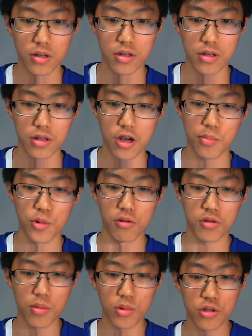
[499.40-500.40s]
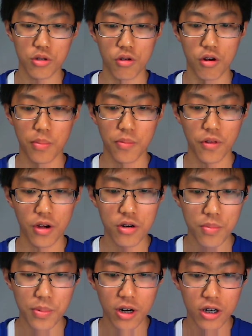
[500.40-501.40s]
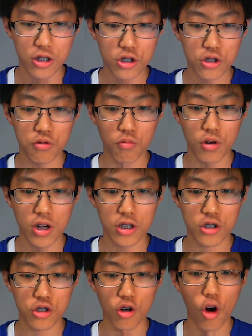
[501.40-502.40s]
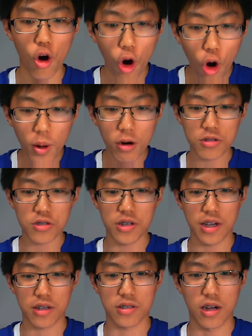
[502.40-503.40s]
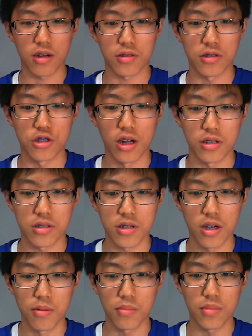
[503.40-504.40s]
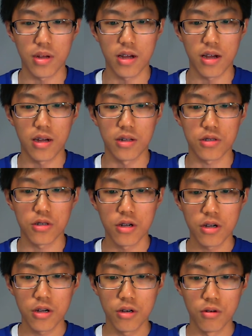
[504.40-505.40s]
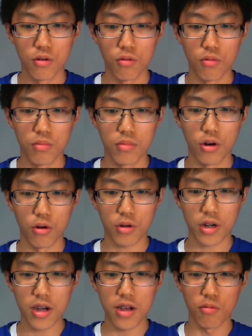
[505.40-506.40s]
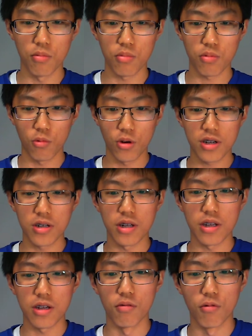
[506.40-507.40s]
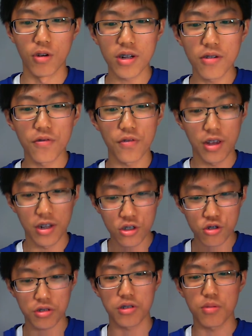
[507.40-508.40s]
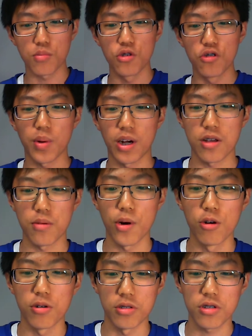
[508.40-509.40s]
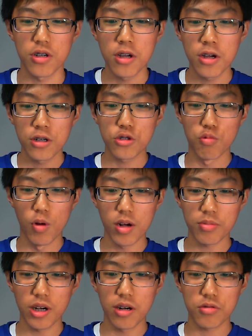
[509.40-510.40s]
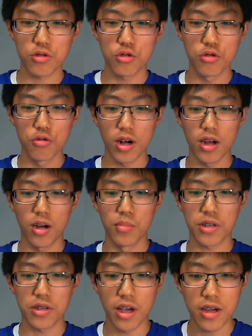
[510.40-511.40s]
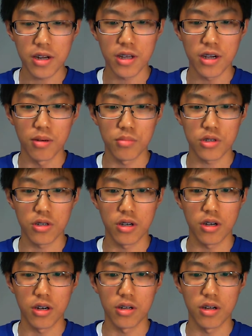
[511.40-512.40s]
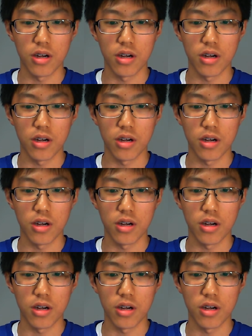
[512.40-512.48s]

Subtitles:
the Hypno was able to throw a Thunder Punch, which almost takes out the Jellicent, and okay, what an interesting move by the opponent. Swaps out to a Meganium to